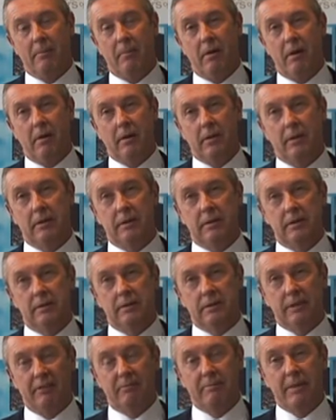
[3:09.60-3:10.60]
among
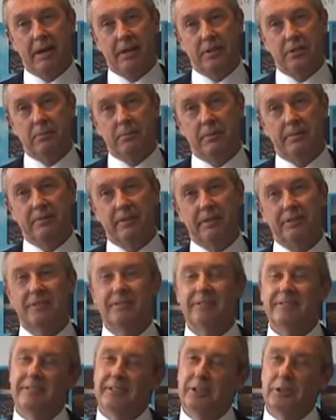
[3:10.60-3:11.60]
self-managed super
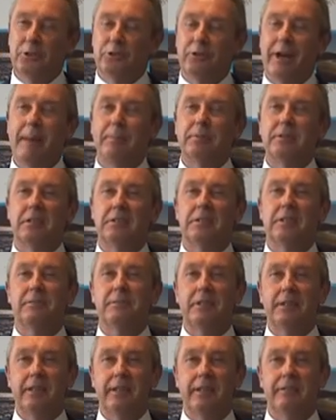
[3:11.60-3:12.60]
funds, two traps I see
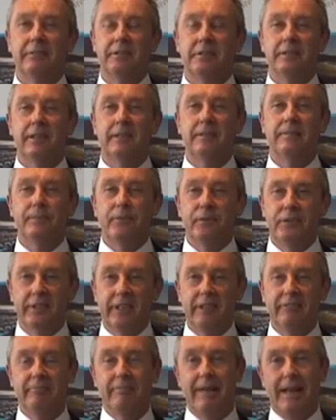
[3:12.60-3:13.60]
very often, is that
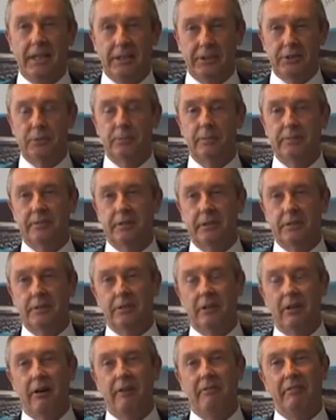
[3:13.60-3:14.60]
self-managed super
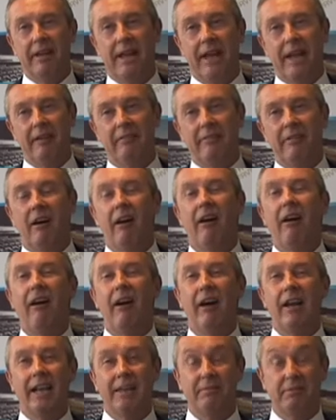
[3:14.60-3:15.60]
funds often have a
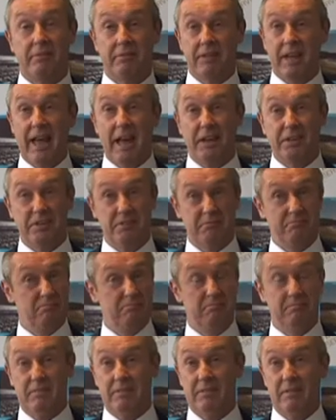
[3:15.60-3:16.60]
high level of cash.
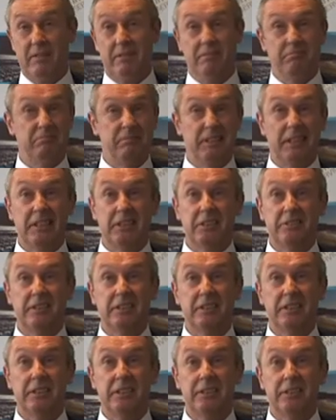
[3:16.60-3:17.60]
Industry
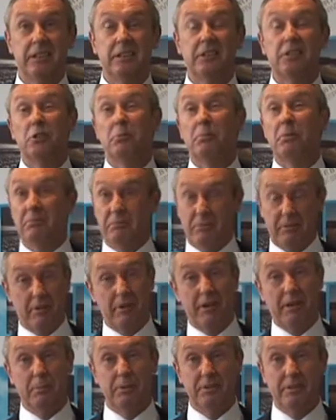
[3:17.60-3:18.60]
statistics show that
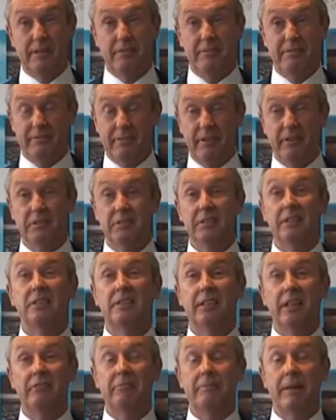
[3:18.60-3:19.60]
30% of funds in
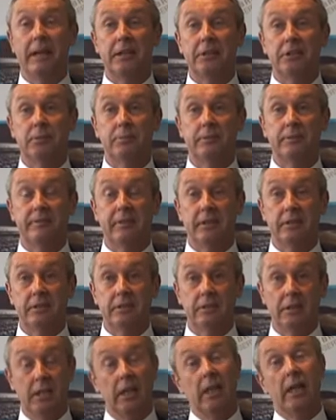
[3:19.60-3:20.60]
self-managed super
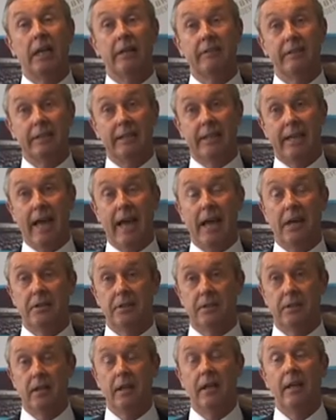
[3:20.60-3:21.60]
funds are in
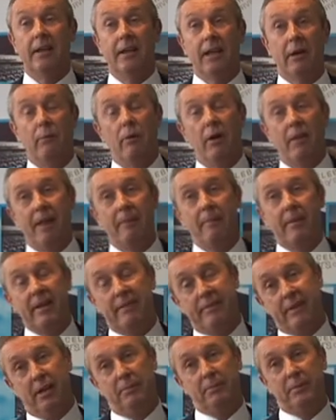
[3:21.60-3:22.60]
cash. Now, while that may
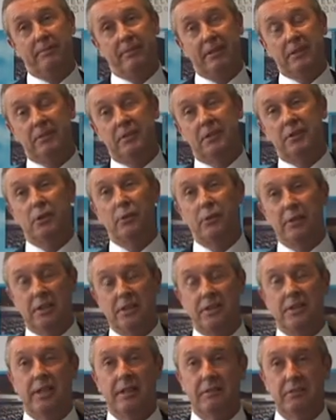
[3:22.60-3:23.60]
have helped investors during the
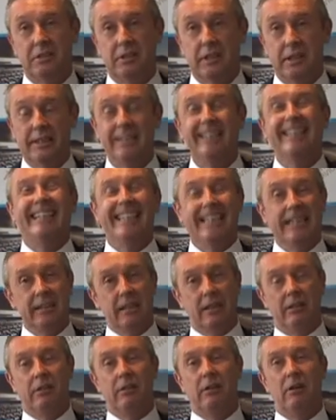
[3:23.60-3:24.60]
GFC, in
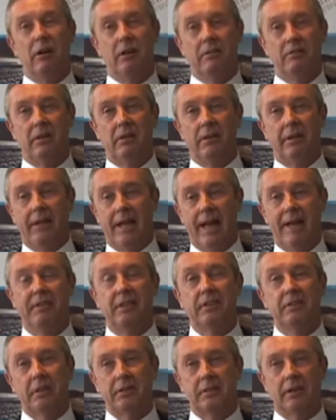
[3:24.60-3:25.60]
the long run,
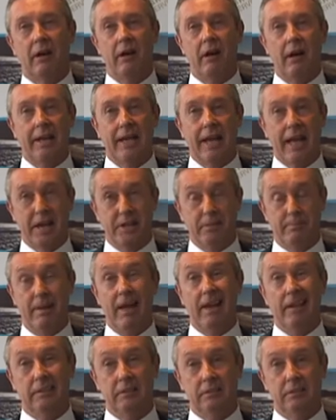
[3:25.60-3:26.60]
having such a high cash
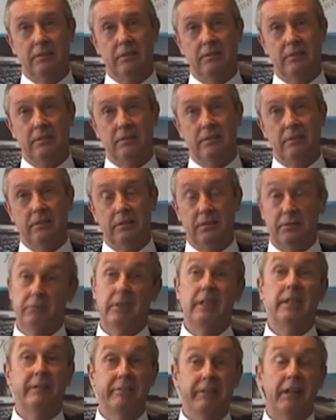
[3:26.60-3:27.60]
balance
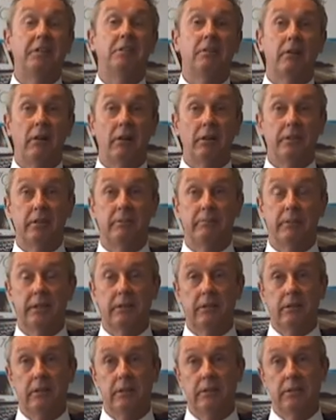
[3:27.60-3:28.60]
really affects your long-term
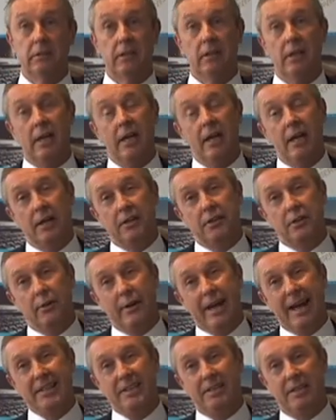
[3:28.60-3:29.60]
returns. So
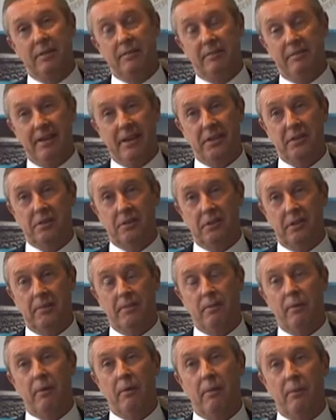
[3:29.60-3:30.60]
as an investor,
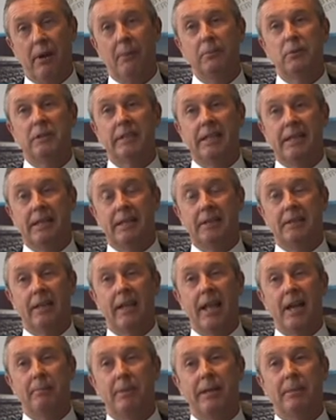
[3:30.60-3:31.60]
all what I'm seeing is a
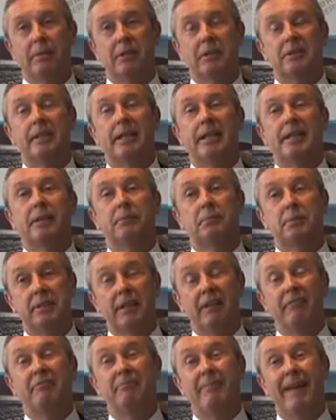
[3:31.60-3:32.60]
lot of people are setting up
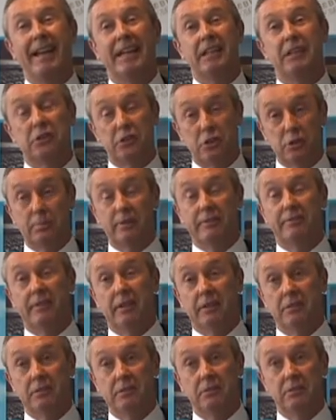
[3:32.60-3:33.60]
self-managed super
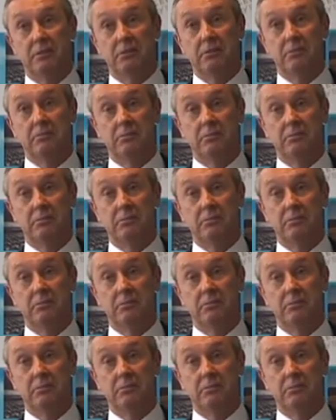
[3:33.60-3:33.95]
funds,